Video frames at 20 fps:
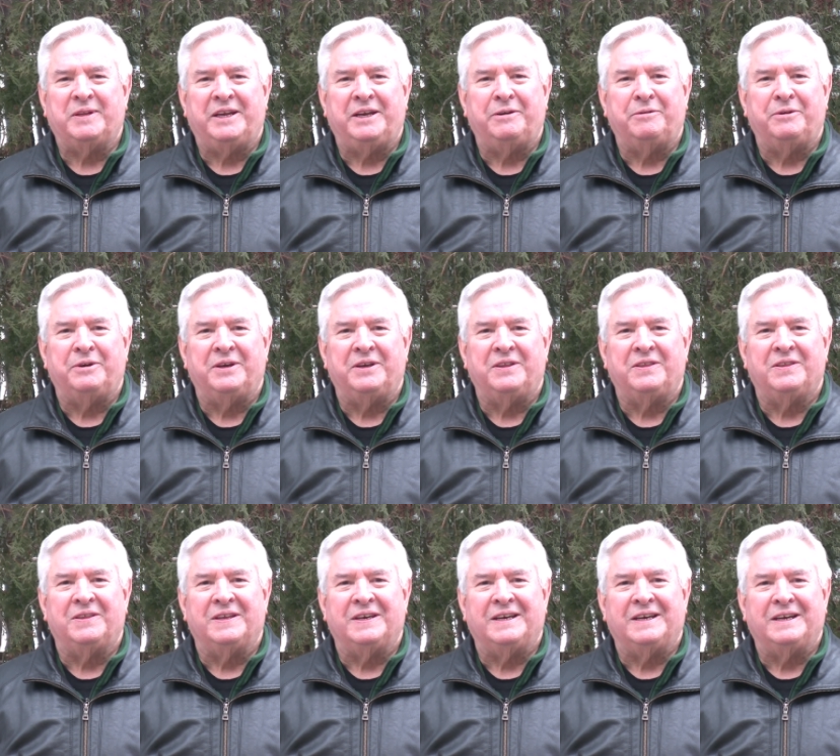play with
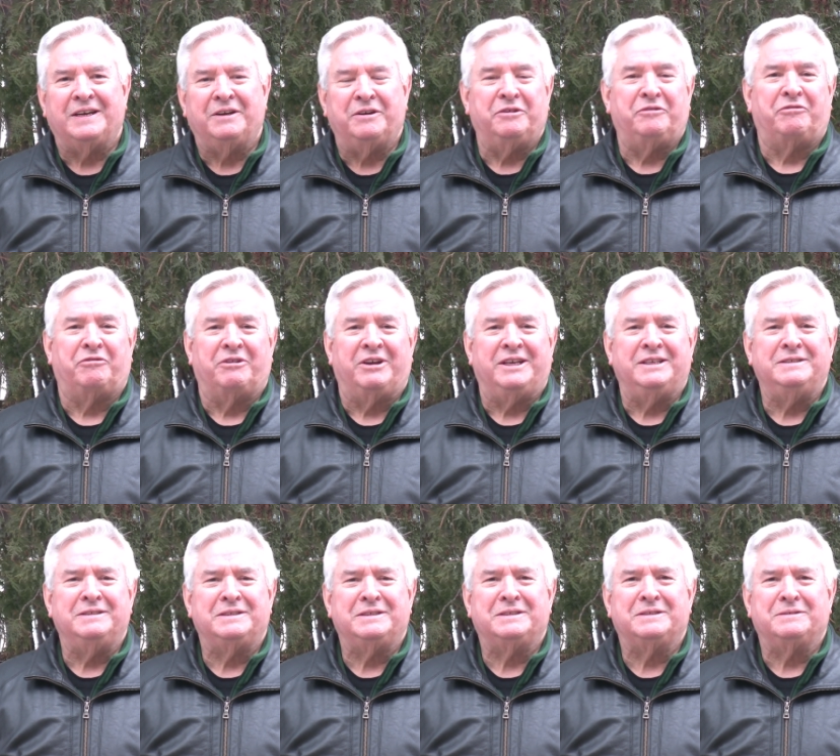uh, good
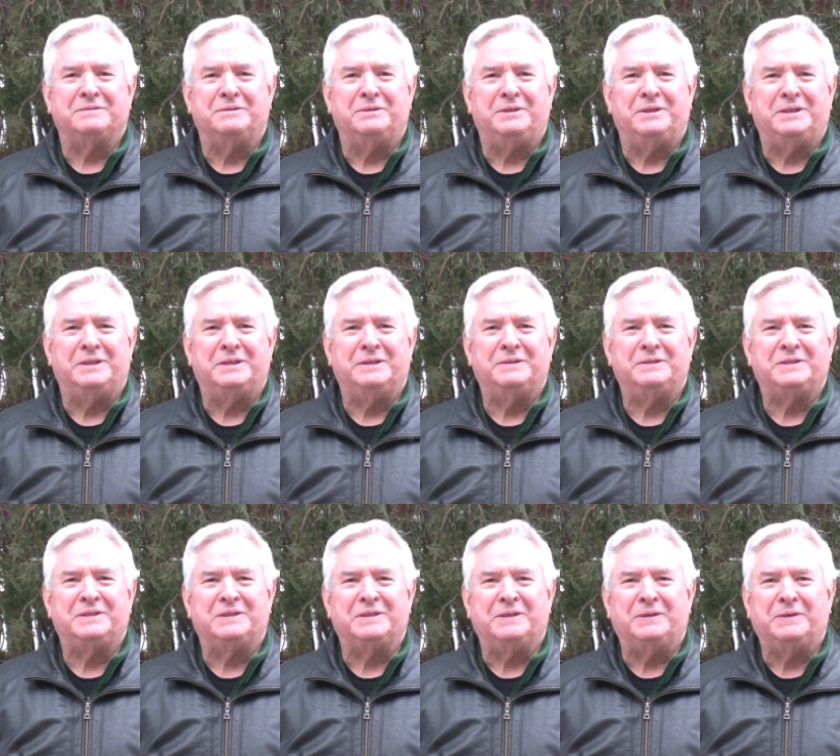friends through the
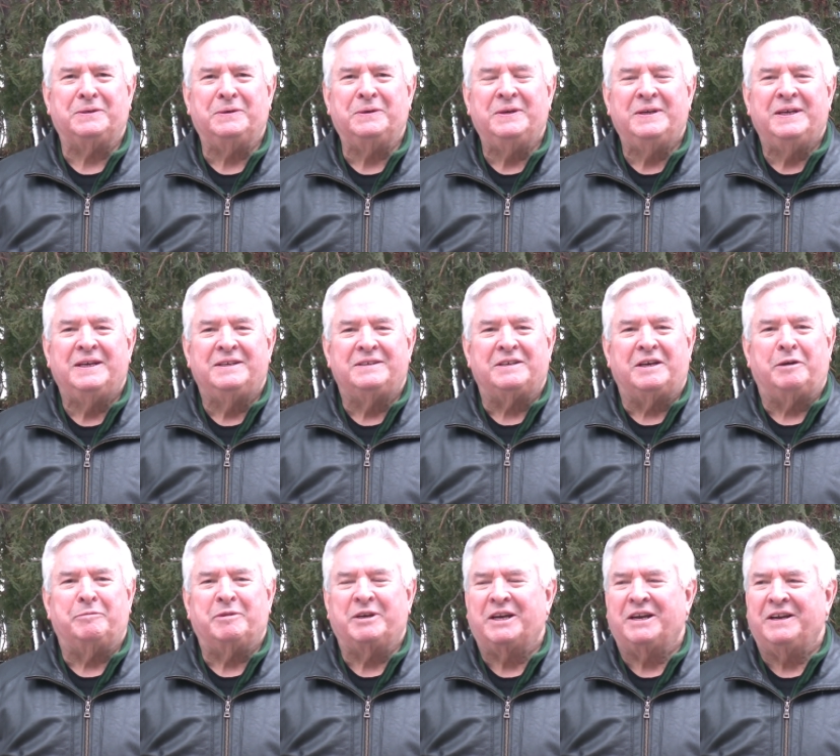years, so
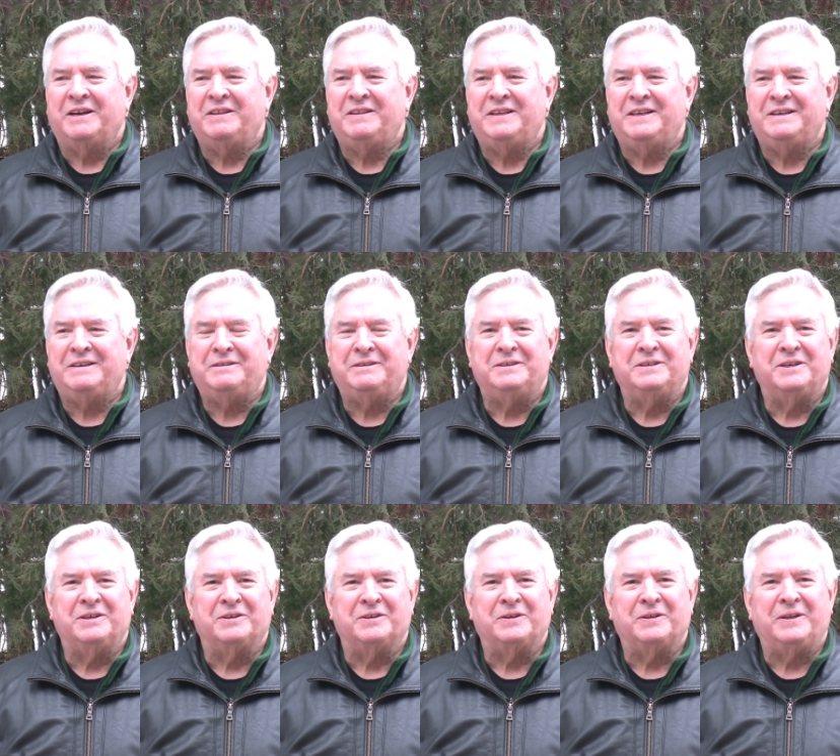Tom McCarthy
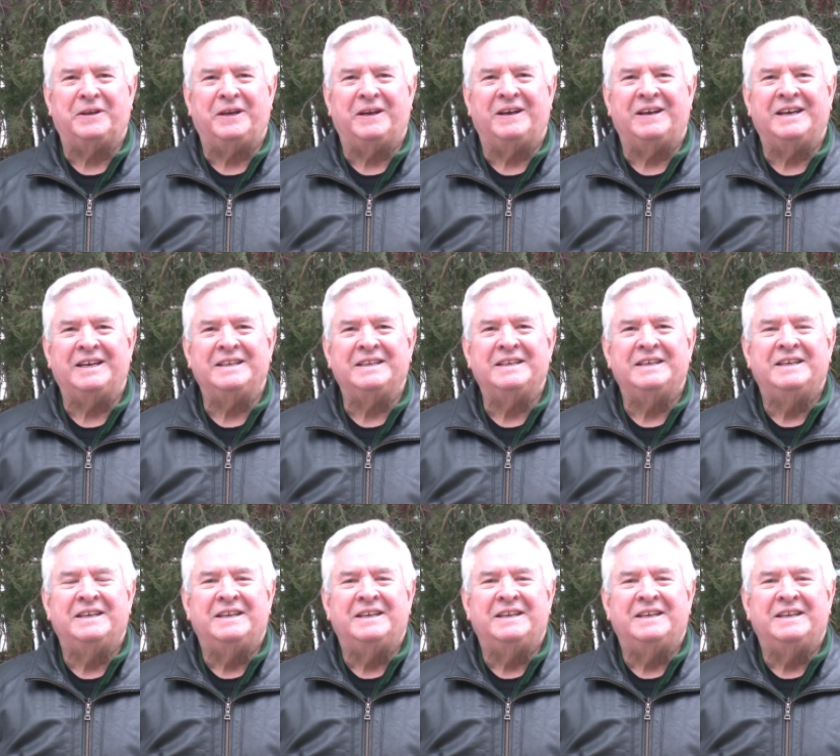early on,